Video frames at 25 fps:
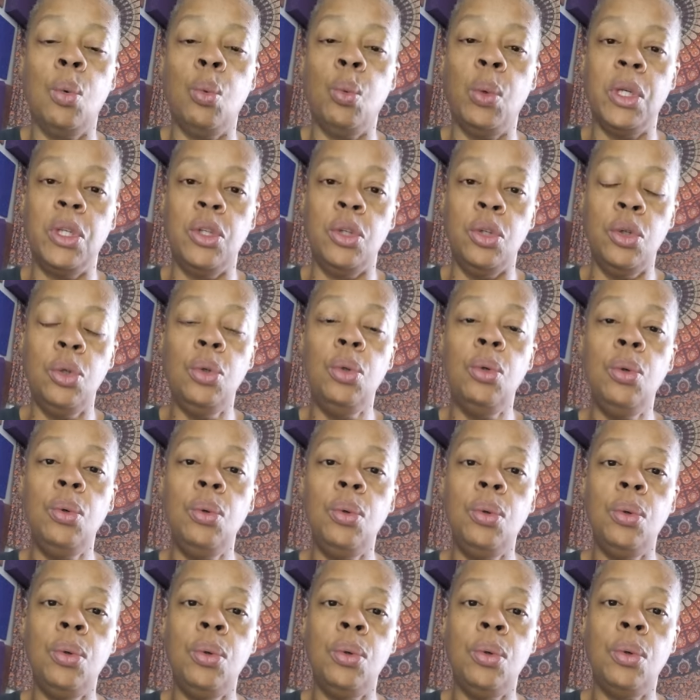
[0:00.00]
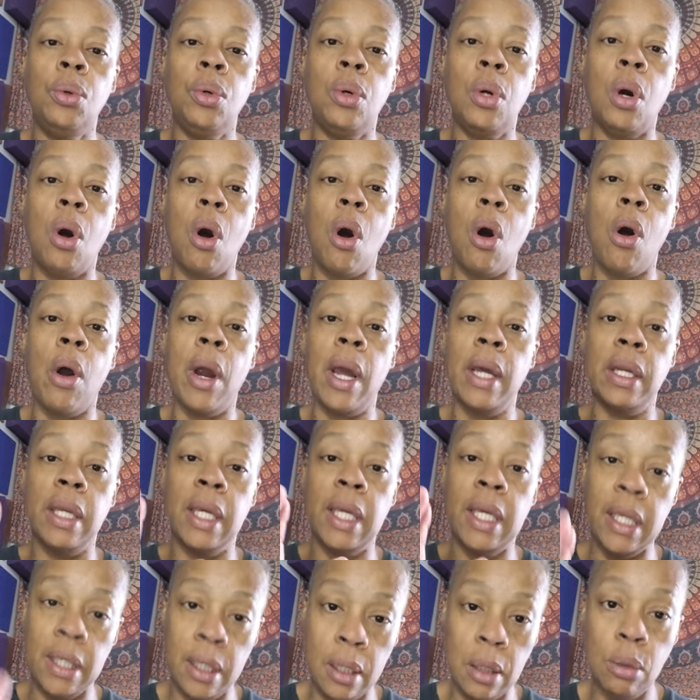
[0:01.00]
When you are at
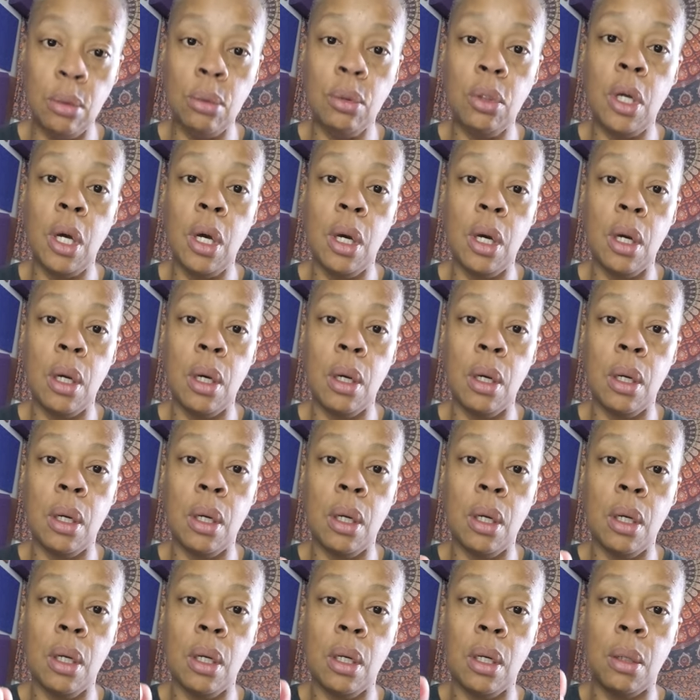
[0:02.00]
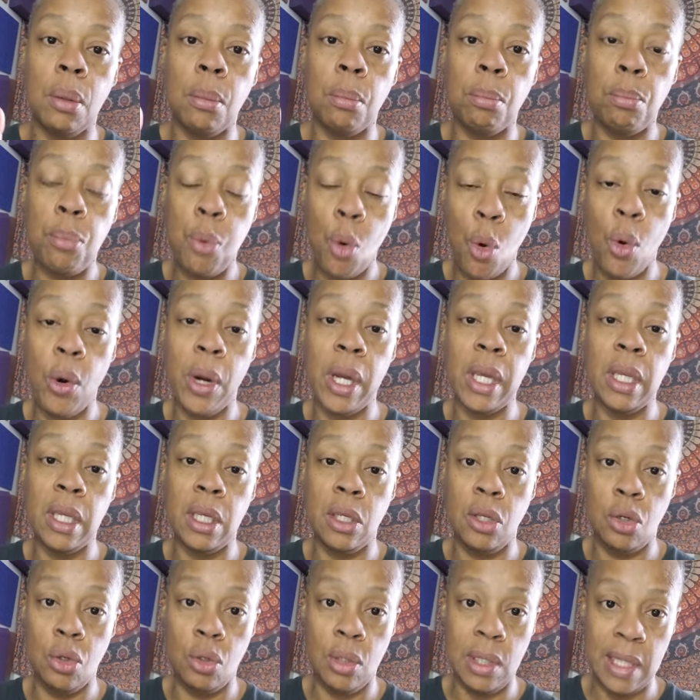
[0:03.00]
a healed point
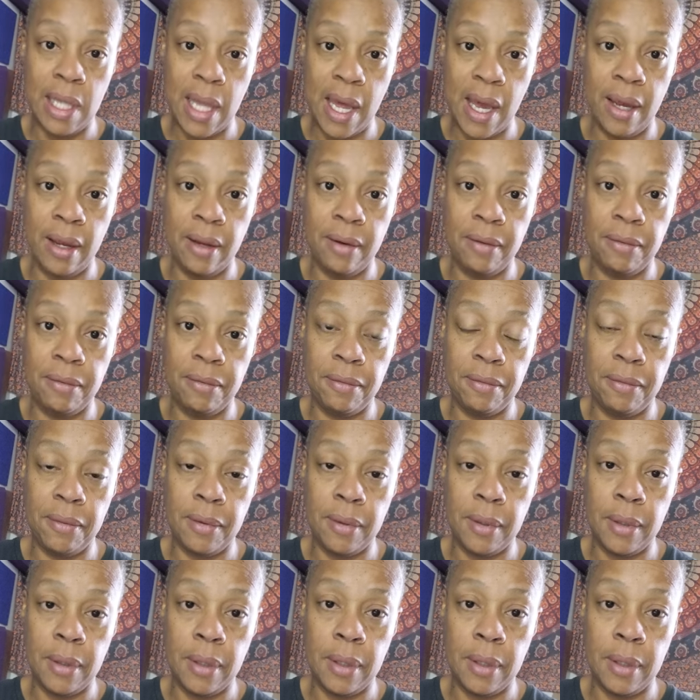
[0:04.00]
in your life,